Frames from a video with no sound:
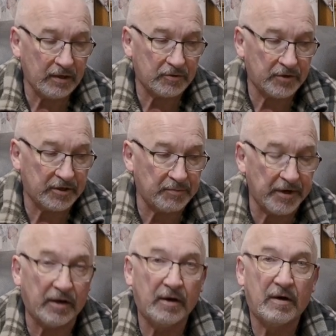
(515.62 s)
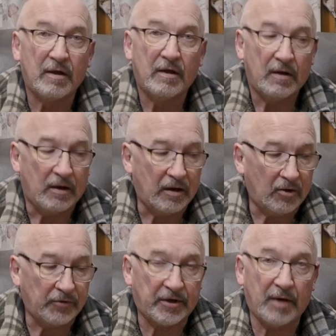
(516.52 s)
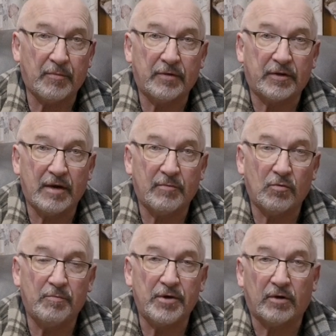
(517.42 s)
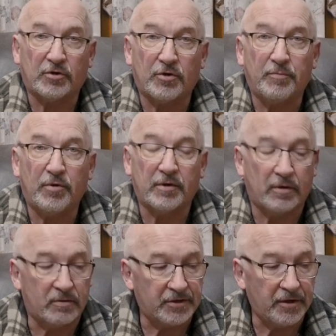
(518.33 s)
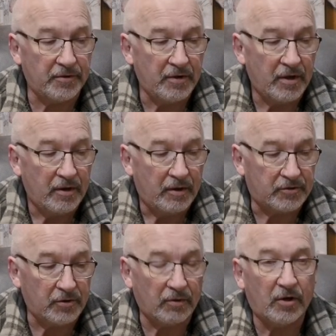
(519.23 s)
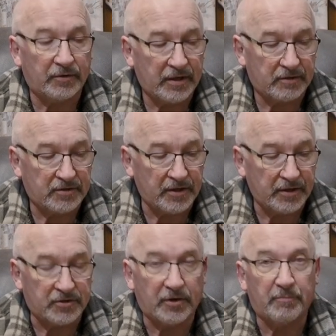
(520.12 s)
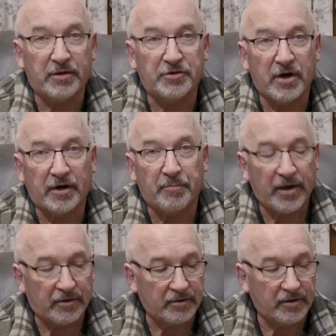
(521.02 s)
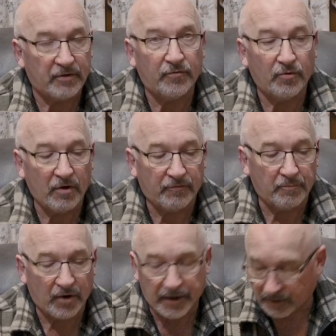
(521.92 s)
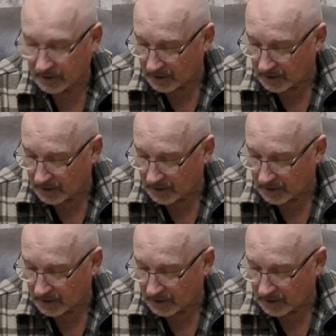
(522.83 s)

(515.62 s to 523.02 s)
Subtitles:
transmitter on the camera will be on a tripod, so it's not like that is going to be jarred about and fall off and break.